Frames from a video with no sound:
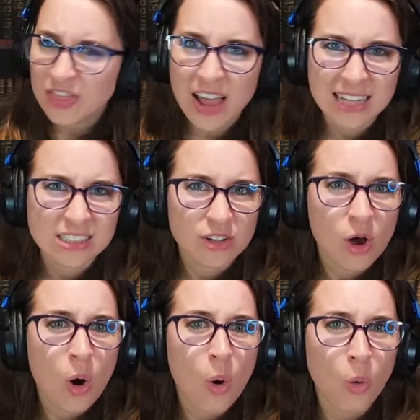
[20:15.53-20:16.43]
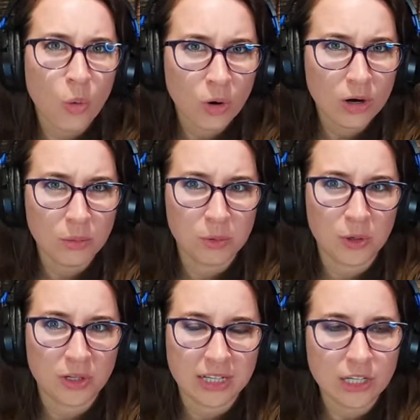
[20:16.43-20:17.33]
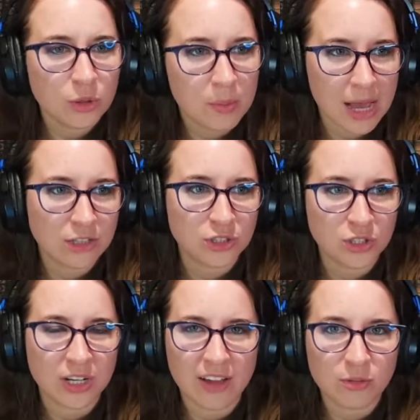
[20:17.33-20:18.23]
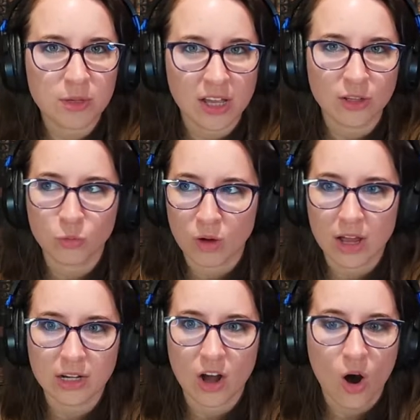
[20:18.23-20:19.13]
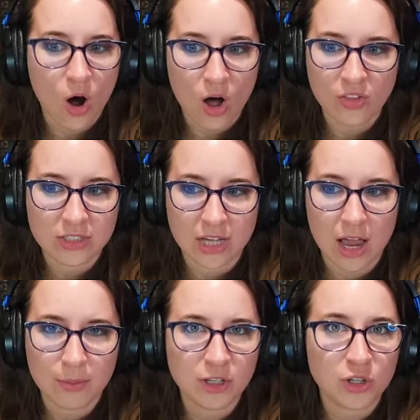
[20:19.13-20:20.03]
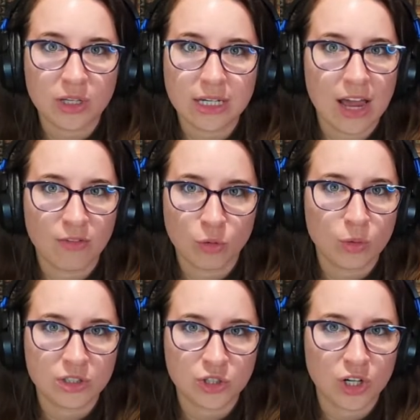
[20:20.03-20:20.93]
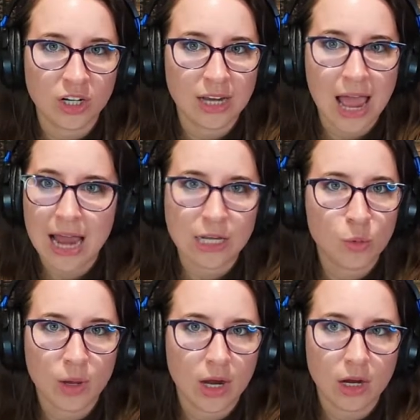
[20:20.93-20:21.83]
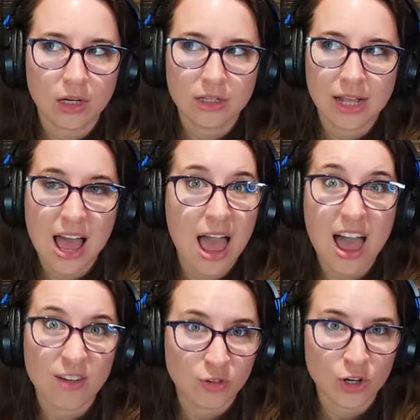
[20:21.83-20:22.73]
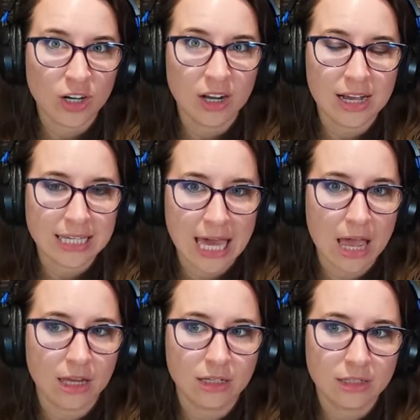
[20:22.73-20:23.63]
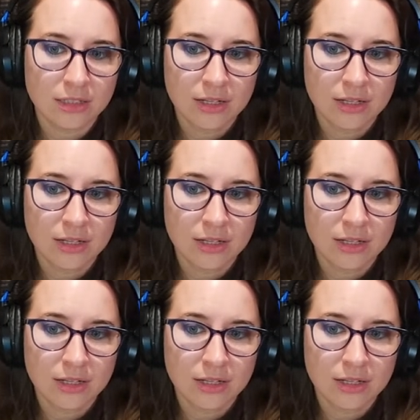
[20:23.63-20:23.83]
That's horrible. Can you imagine you'd have to be on the run all the time and you can never return anywhere ever again?